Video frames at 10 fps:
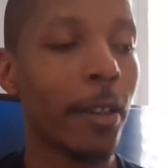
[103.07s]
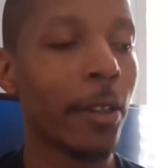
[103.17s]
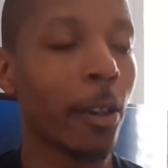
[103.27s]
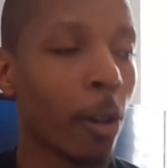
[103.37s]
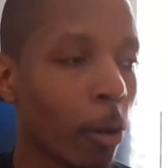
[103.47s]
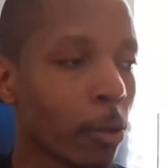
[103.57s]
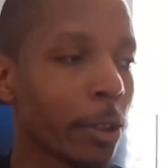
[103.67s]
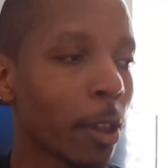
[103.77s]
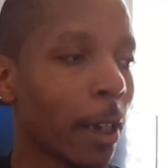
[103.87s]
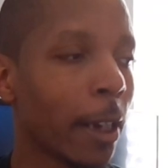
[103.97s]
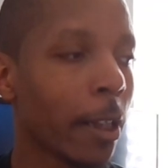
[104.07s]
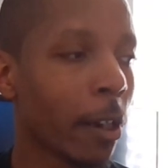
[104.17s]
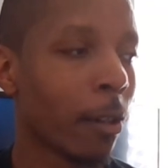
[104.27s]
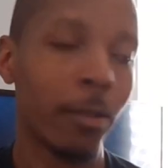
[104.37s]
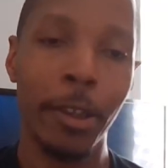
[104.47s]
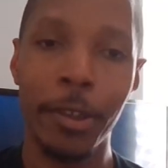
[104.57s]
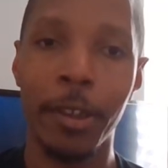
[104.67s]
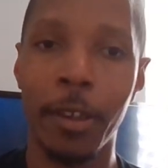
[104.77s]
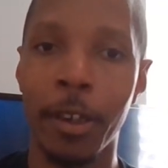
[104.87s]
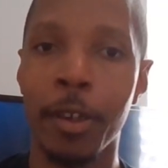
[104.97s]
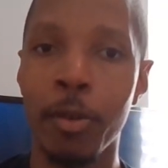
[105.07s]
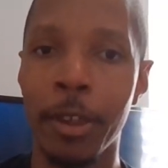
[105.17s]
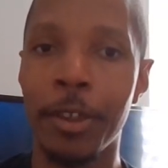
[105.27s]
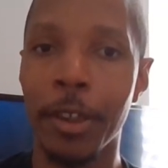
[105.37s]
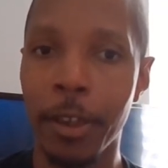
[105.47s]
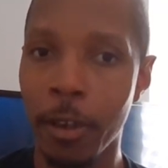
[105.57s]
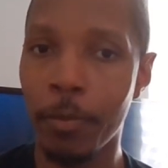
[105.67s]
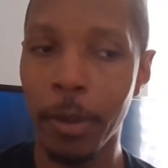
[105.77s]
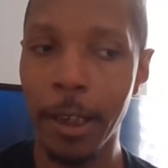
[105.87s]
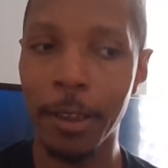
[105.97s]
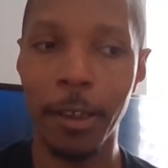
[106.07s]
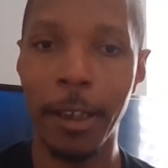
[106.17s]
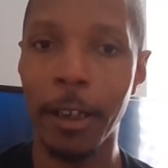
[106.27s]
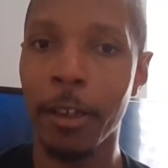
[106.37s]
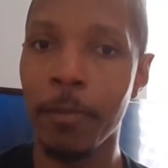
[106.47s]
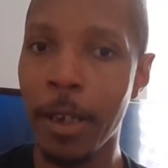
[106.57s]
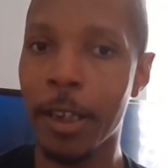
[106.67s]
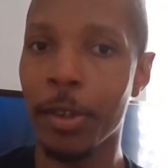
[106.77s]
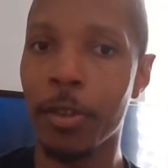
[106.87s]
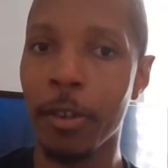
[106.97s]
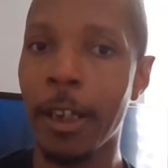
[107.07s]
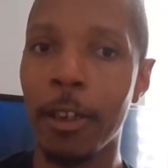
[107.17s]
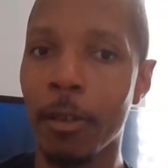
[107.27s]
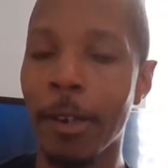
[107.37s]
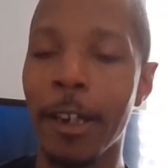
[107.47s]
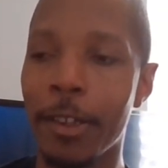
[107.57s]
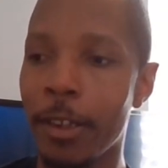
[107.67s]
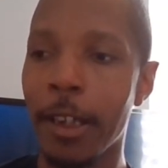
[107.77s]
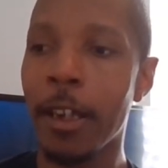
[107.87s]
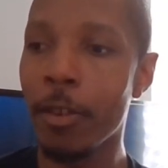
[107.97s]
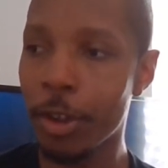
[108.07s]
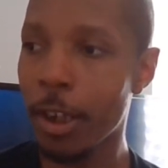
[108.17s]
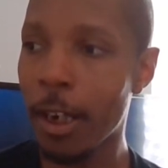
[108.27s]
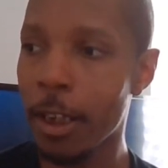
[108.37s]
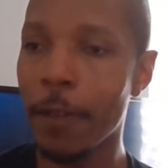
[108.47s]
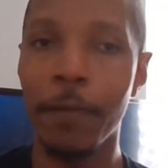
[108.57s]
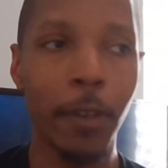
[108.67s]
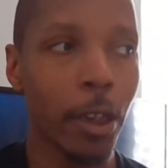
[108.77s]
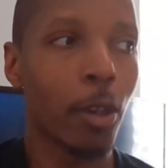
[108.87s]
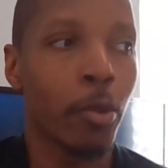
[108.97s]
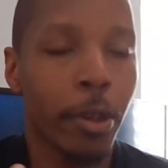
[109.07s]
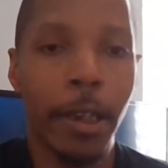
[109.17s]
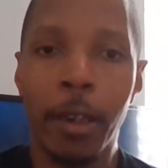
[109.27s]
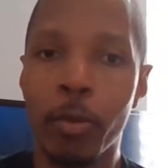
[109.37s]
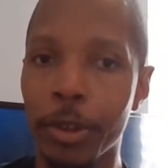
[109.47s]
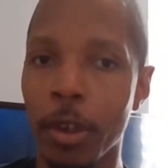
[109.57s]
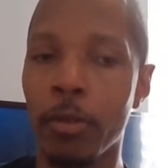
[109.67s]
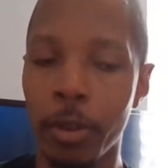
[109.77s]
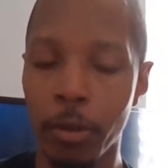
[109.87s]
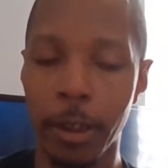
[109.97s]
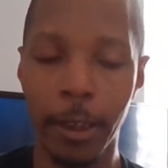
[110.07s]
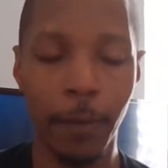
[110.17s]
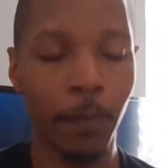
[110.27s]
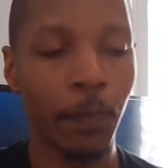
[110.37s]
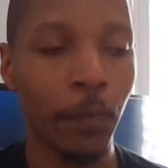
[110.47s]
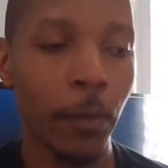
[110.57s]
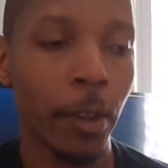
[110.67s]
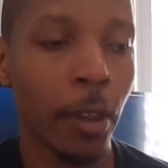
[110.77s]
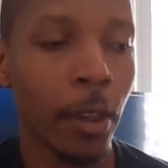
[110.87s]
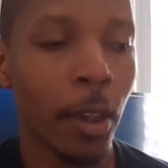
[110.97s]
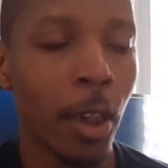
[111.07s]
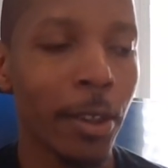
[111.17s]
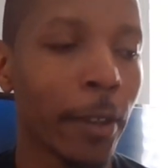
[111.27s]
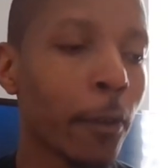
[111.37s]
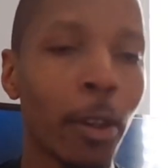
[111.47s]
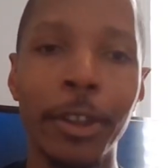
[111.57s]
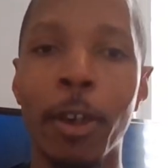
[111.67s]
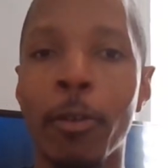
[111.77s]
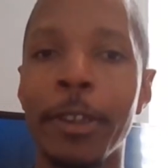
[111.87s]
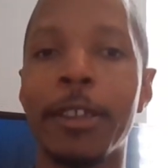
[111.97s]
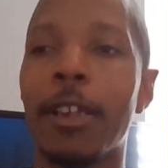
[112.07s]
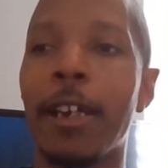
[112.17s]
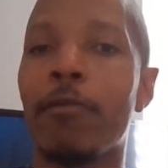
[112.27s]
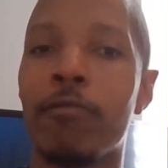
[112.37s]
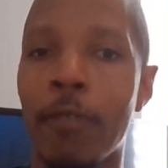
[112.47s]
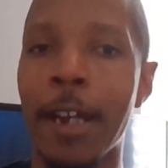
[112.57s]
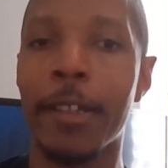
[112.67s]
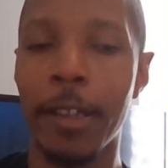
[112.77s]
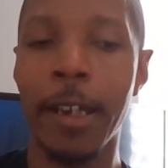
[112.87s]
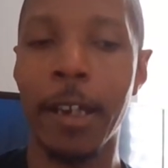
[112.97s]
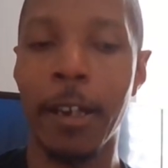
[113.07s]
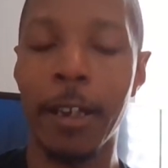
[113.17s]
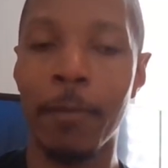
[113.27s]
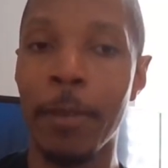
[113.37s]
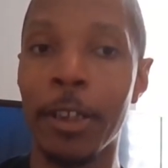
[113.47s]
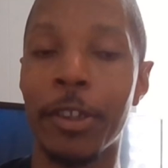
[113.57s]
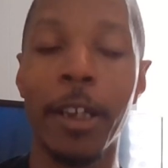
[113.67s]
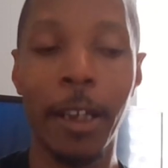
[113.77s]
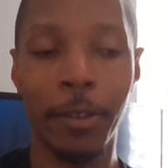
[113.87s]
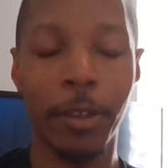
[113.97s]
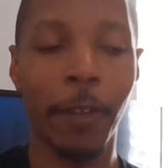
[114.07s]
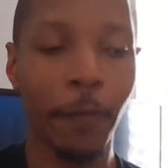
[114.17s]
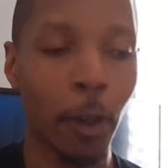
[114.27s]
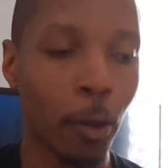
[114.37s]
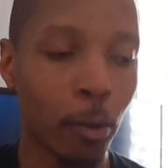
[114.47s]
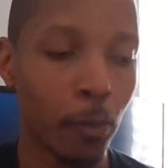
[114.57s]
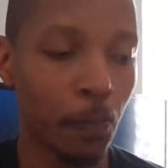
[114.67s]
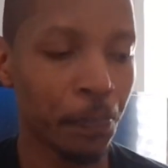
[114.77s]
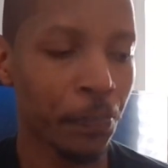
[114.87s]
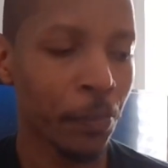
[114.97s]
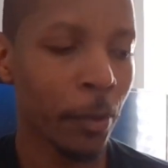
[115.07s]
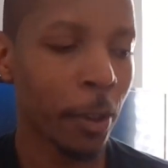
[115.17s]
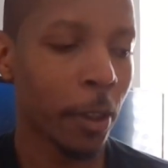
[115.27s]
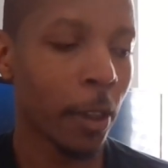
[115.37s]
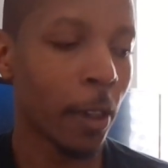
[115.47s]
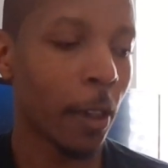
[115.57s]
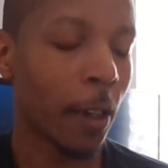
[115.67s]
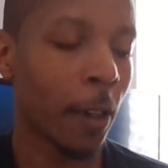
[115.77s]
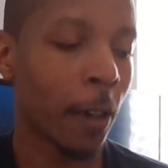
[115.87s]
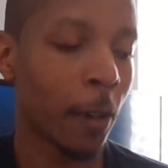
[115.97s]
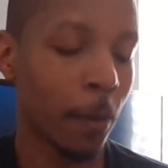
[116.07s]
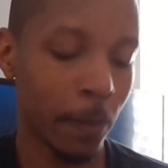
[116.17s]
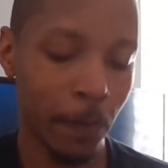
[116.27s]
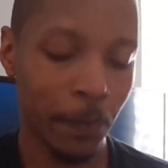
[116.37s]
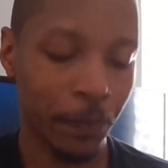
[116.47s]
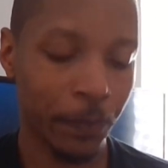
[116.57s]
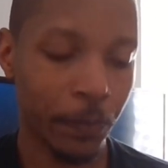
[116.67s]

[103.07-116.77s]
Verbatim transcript: Nicole is like, yo, listen, are you in a secure place? Like, are you making sure that nobody's in earshot of, you know, you hear what's going on? So, of course, Tony's like right there. And the minute she hangs up the phone, um,